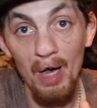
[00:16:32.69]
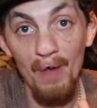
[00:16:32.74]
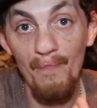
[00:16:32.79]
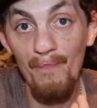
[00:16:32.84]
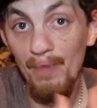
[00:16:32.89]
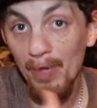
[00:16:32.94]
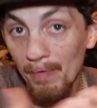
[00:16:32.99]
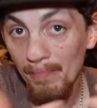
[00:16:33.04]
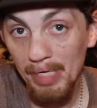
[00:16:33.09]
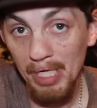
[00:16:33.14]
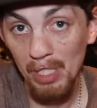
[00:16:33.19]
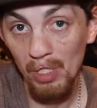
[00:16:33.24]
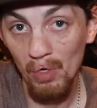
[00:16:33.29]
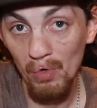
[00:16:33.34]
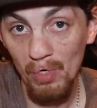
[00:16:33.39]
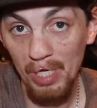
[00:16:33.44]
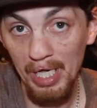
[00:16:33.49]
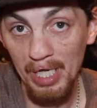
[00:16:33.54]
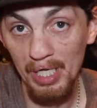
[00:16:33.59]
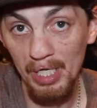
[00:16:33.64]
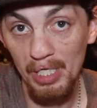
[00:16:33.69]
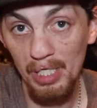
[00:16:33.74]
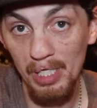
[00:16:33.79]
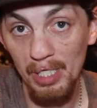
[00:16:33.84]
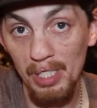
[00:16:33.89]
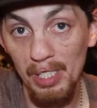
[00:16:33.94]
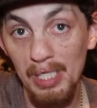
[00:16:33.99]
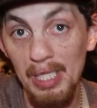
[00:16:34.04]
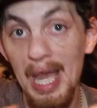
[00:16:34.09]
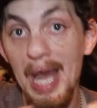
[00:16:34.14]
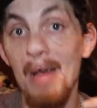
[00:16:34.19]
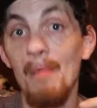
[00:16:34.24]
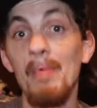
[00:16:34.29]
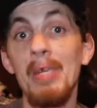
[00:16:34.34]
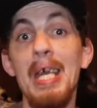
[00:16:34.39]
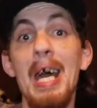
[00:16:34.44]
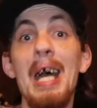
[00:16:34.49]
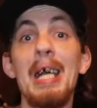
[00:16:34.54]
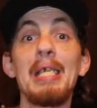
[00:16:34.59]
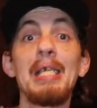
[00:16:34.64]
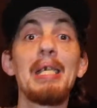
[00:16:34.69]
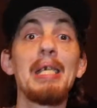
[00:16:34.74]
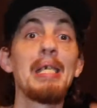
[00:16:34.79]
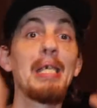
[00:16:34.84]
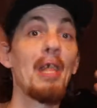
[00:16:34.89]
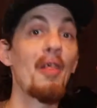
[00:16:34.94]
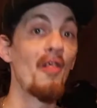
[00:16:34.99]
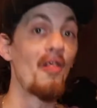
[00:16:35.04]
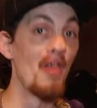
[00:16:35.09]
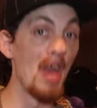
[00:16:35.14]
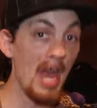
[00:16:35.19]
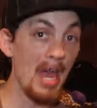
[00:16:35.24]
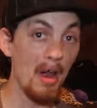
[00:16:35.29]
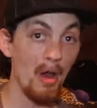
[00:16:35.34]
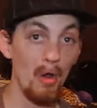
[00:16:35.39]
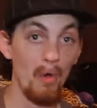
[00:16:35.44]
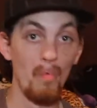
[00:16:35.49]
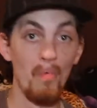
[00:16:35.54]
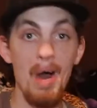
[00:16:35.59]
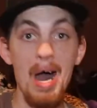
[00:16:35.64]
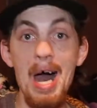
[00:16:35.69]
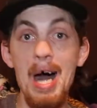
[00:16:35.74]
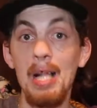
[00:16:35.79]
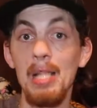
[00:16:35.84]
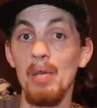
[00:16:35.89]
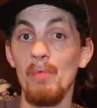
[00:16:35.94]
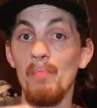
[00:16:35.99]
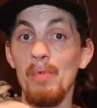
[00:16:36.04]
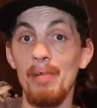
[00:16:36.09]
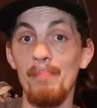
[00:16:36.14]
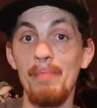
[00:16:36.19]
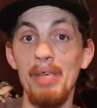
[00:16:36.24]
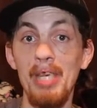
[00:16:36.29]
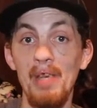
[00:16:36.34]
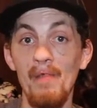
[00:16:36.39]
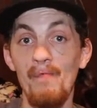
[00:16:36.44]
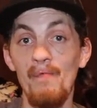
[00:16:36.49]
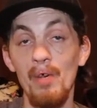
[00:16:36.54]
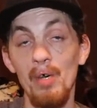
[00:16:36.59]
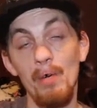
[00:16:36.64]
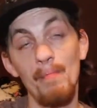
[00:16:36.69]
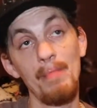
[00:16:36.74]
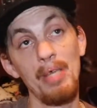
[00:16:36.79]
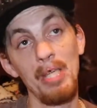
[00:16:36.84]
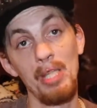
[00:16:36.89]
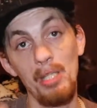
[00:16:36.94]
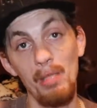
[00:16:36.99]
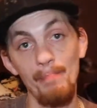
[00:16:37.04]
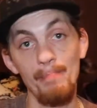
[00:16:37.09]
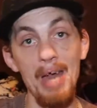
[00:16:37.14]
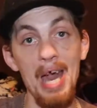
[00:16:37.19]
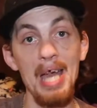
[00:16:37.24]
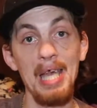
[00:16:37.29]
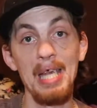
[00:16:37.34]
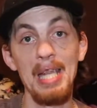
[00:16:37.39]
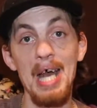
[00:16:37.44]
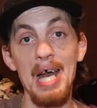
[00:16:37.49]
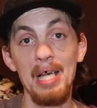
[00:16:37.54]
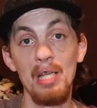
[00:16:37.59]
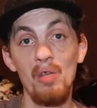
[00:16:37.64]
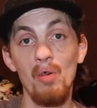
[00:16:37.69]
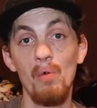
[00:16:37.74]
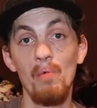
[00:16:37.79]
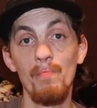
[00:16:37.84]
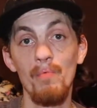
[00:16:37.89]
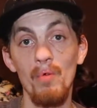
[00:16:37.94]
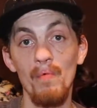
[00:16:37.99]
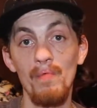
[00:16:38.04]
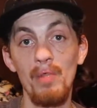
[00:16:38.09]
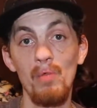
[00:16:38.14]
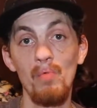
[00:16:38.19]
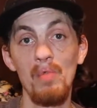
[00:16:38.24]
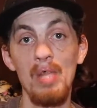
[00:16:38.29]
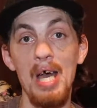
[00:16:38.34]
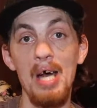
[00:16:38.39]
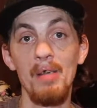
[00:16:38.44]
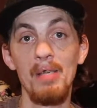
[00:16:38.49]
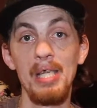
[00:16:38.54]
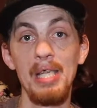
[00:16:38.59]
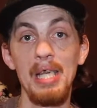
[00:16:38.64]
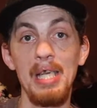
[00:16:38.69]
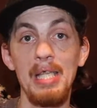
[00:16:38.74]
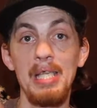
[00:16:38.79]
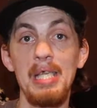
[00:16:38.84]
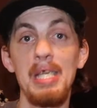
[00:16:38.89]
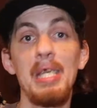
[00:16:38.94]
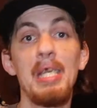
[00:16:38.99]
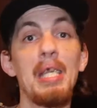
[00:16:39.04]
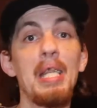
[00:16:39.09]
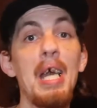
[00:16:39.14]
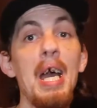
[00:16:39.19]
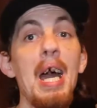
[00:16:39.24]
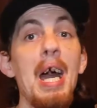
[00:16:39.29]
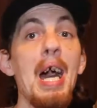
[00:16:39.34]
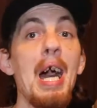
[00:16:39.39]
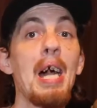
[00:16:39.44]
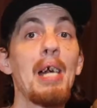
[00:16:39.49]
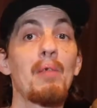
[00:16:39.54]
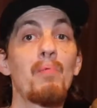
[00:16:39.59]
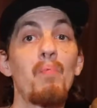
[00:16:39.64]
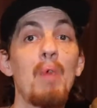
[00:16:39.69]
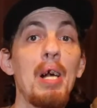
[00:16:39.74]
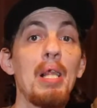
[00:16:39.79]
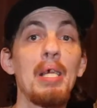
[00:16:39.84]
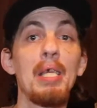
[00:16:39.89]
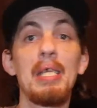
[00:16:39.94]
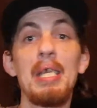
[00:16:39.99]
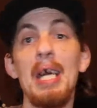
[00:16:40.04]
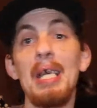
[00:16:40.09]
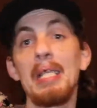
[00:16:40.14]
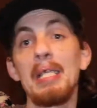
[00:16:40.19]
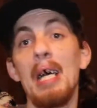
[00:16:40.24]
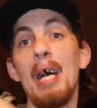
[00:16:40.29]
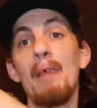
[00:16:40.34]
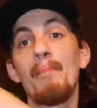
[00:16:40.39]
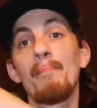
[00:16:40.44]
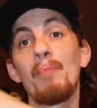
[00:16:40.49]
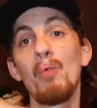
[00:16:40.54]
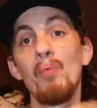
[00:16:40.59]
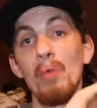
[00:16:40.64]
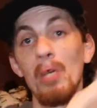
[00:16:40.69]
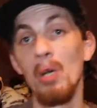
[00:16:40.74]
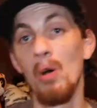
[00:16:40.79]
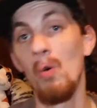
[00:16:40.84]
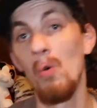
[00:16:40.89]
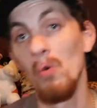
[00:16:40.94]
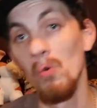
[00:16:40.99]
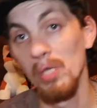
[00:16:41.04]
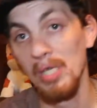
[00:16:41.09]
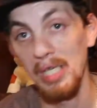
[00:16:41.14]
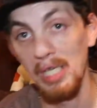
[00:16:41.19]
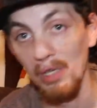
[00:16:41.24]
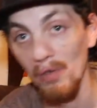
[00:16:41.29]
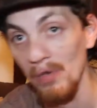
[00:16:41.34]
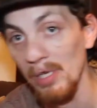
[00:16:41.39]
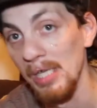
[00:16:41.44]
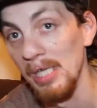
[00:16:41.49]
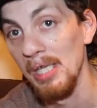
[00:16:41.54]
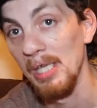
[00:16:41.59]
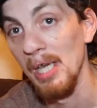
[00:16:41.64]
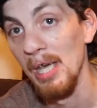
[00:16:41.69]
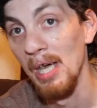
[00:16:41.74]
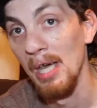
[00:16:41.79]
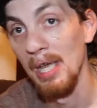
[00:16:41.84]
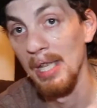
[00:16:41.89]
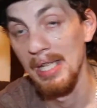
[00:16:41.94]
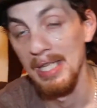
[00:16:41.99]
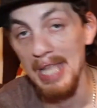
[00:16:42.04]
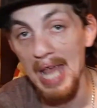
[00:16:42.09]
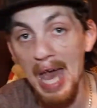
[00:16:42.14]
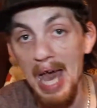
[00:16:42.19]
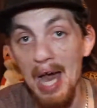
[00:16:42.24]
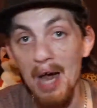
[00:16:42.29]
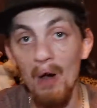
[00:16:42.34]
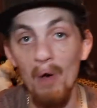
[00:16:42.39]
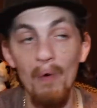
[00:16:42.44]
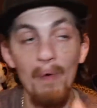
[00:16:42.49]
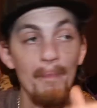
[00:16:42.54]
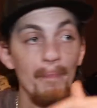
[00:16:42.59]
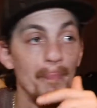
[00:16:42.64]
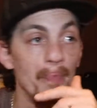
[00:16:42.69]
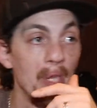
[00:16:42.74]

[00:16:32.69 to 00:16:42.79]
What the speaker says: filming locations. I was actually there while it was being filmed back in October of 2018, as well as I'm doing a whole series now